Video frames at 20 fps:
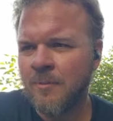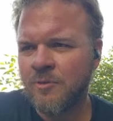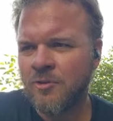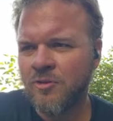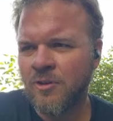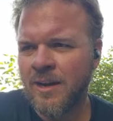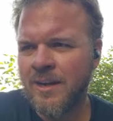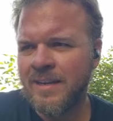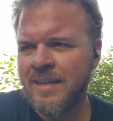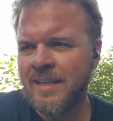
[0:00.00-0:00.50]

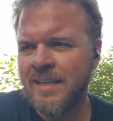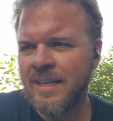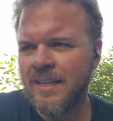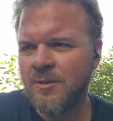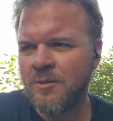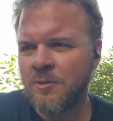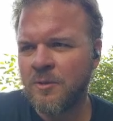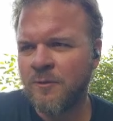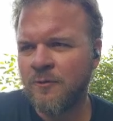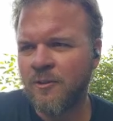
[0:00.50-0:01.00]
Trying to get
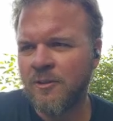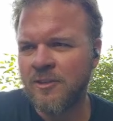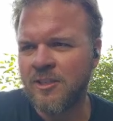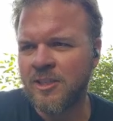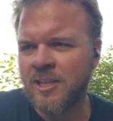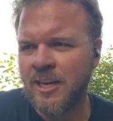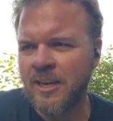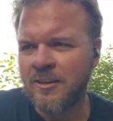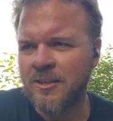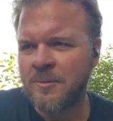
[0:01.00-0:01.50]
those front
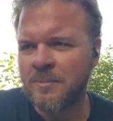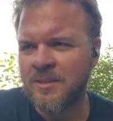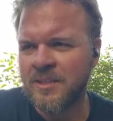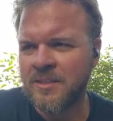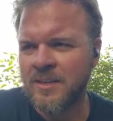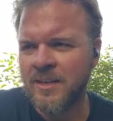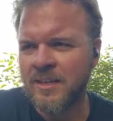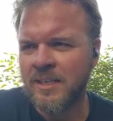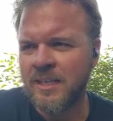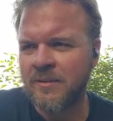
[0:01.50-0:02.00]
tires, but he's
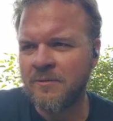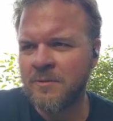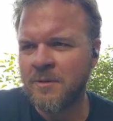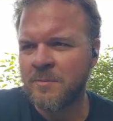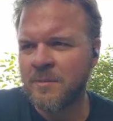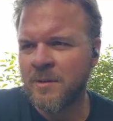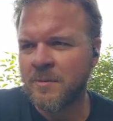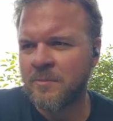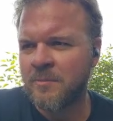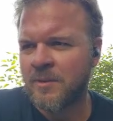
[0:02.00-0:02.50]
not giving to
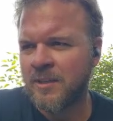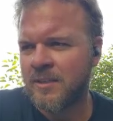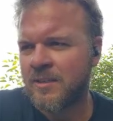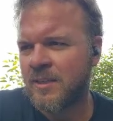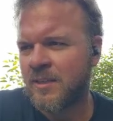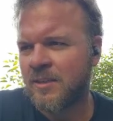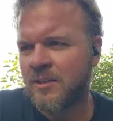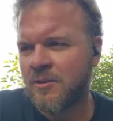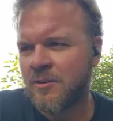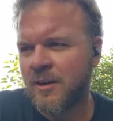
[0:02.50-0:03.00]
me. But I
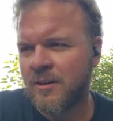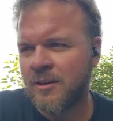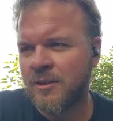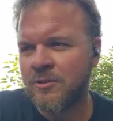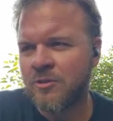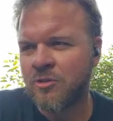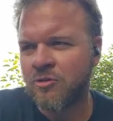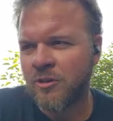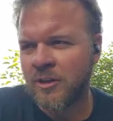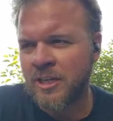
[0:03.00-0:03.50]
said, you know, I'm
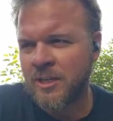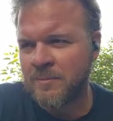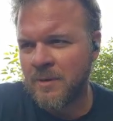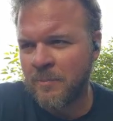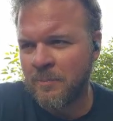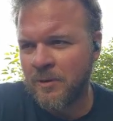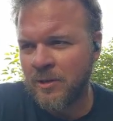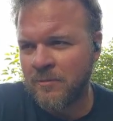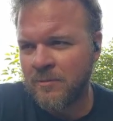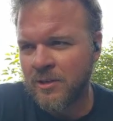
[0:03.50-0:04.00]
going to trick him
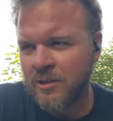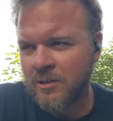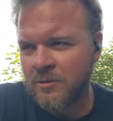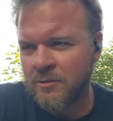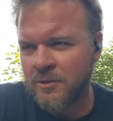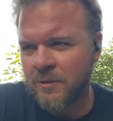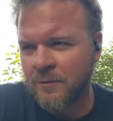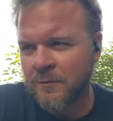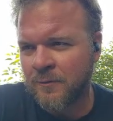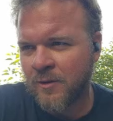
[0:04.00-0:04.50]
up here. I'm going to
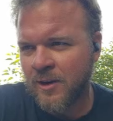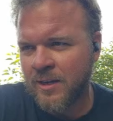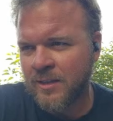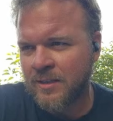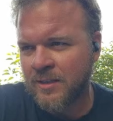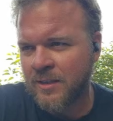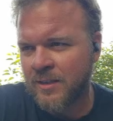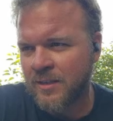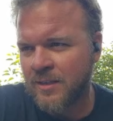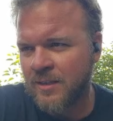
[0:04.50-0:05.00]
use the front.
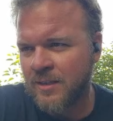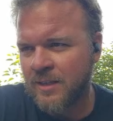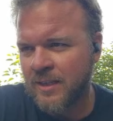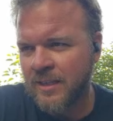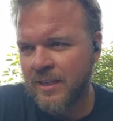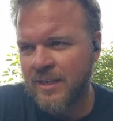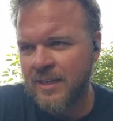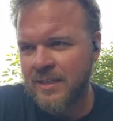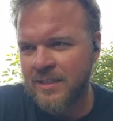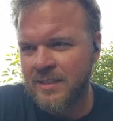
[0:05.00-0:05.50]
He
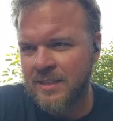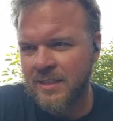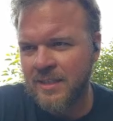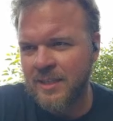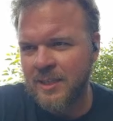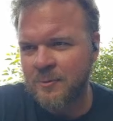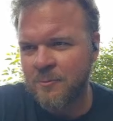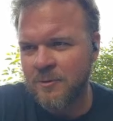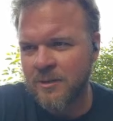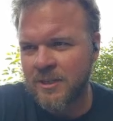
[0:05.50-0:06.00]
didn't see
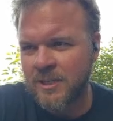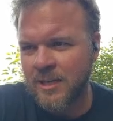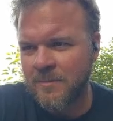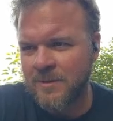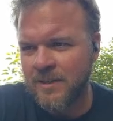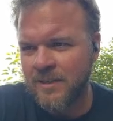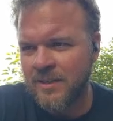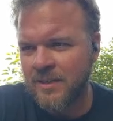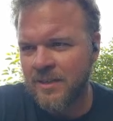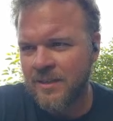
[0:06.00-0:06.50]
this one
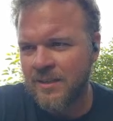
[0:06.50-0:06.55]
coming.